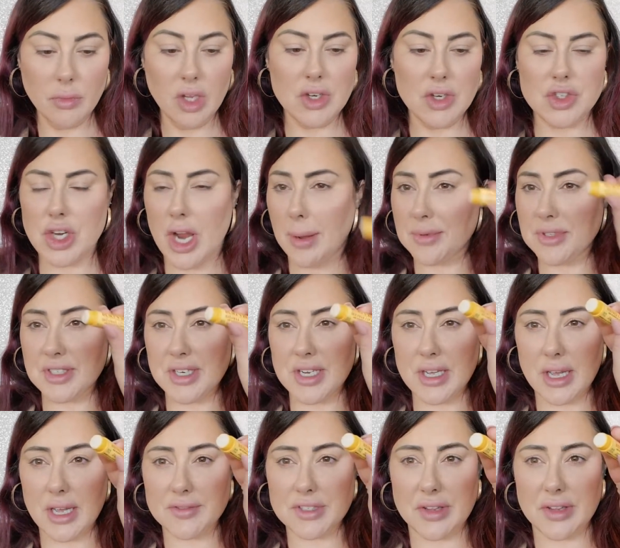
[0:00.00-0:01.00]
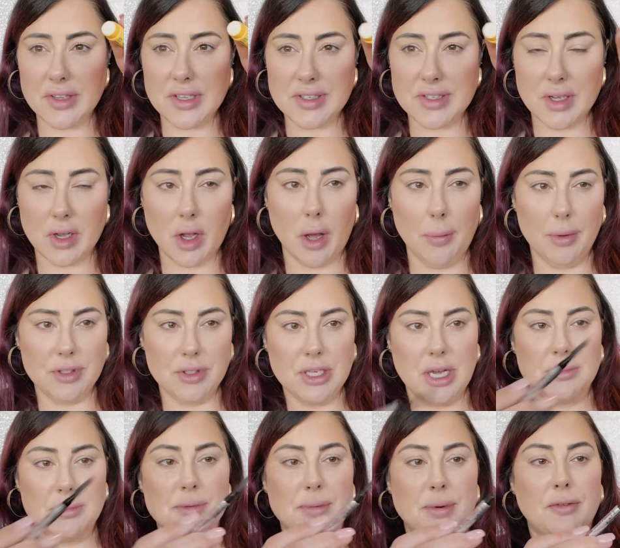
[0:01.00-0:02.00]
chapstick. I've done this a couple
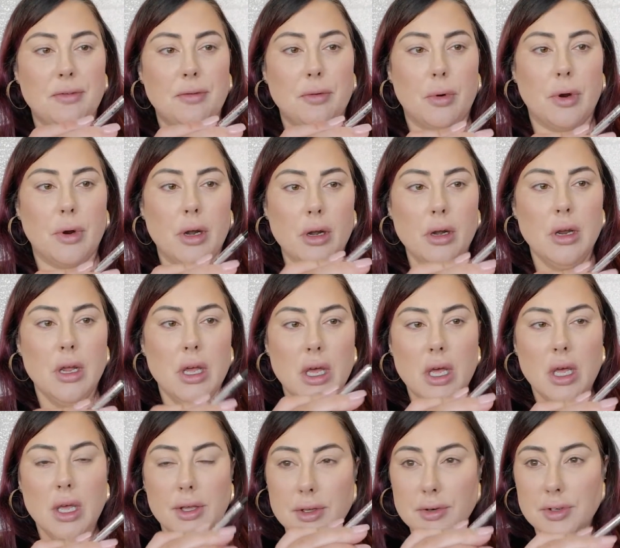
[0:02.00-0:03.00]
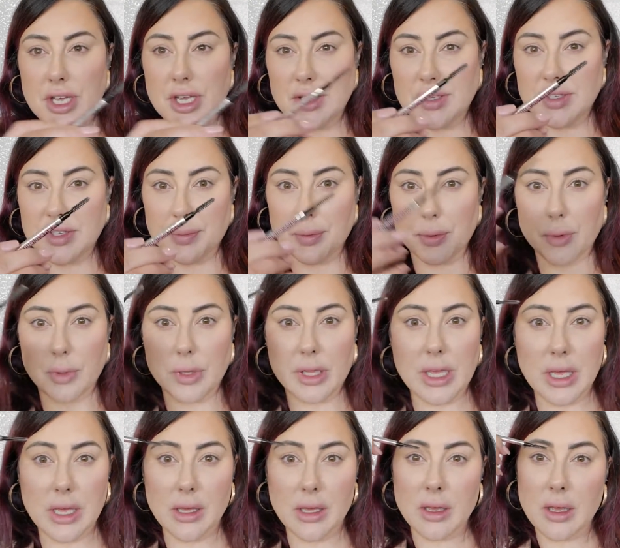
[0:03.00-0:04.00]
times before. You take a
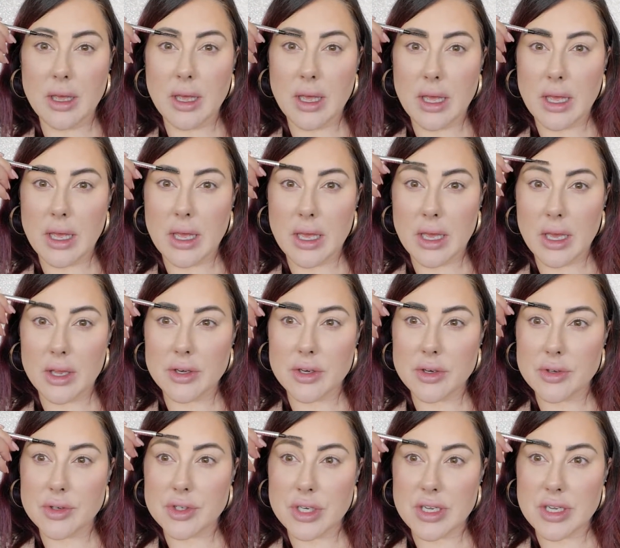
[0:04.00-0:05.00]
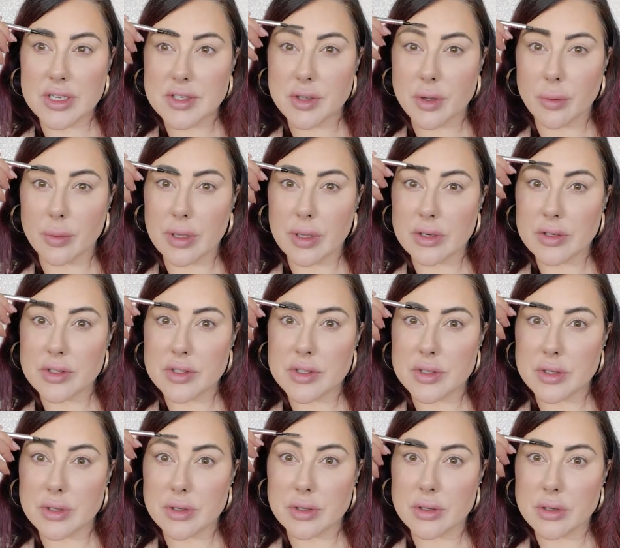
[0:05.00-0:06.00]
spoolie and you're just going
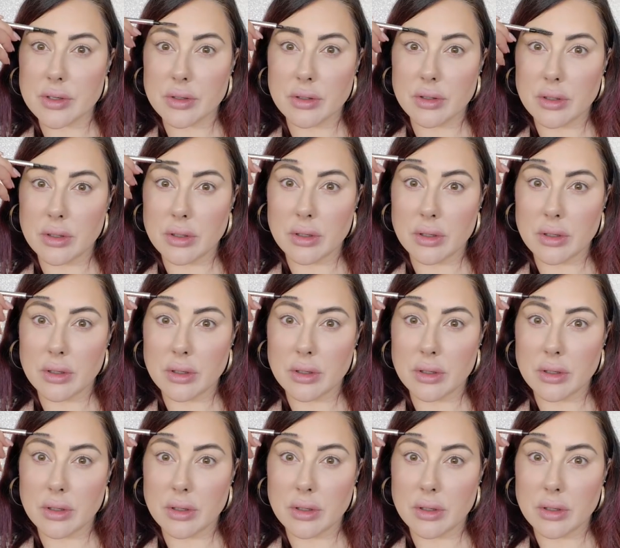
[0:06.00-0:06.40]
to,